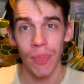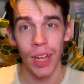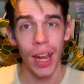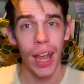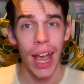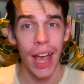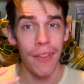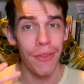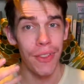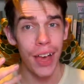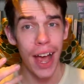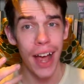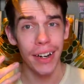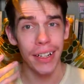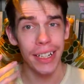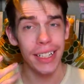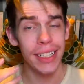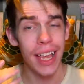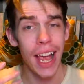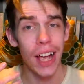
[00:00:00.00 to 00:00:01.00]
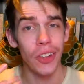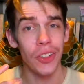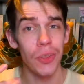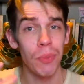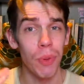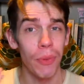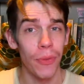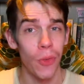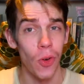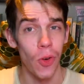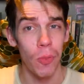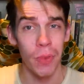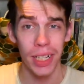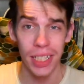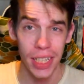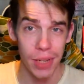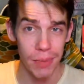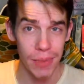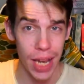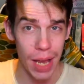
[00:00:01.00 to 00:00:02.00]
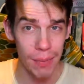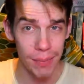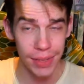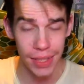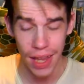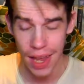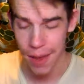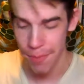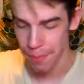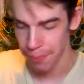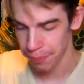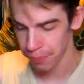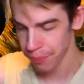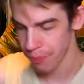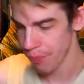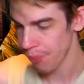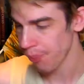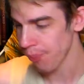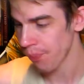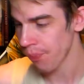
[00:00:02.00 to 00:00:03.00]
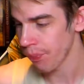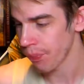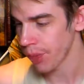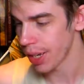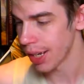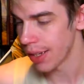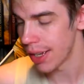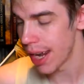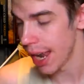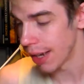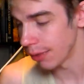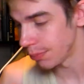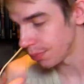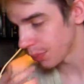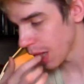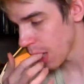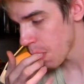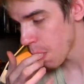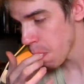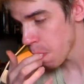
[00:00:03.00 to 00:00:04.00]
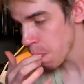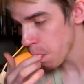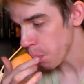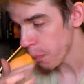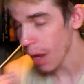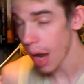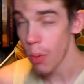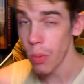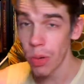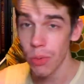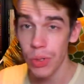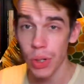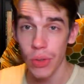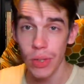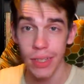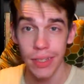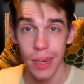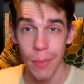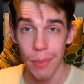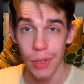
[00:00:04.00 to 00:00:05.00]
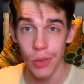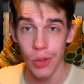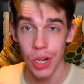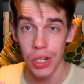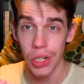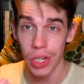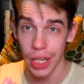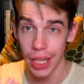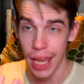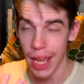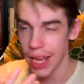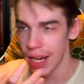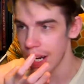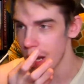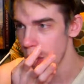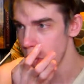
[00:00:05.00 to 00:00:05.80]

And that is how you perform a Tim Tam Slam. Now, I will do this demonstration again.